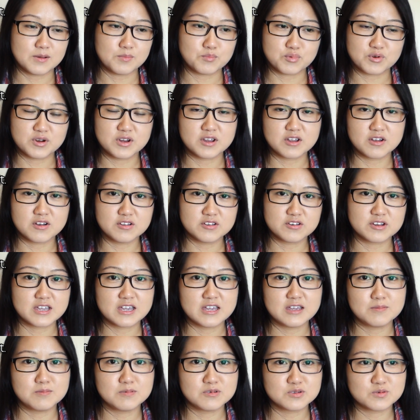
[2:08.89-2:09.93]
Bring all your
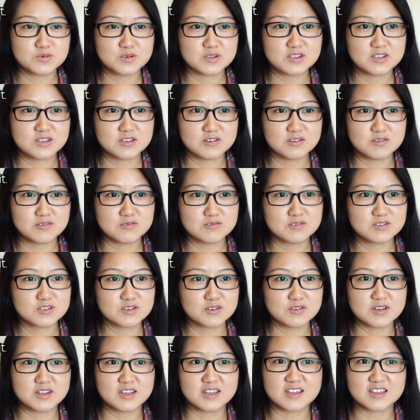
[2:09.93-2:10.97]
cables with you,
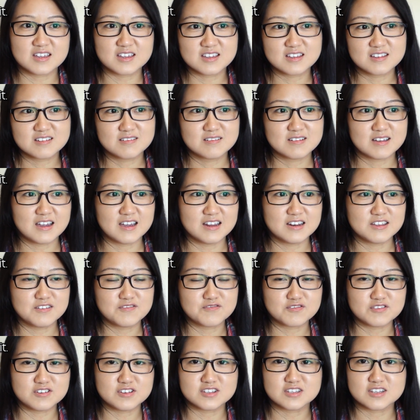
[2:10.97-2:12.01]
so like, any
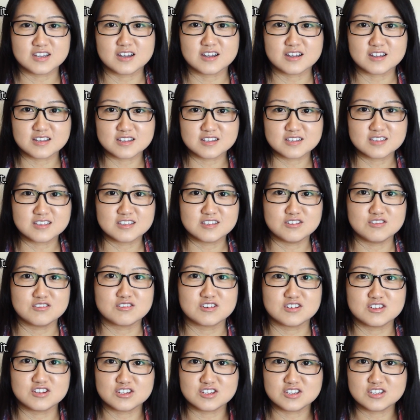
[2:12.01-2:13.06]
free sockets, you
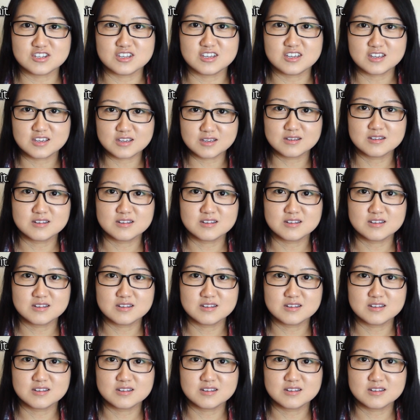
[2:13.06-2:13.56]
can just like,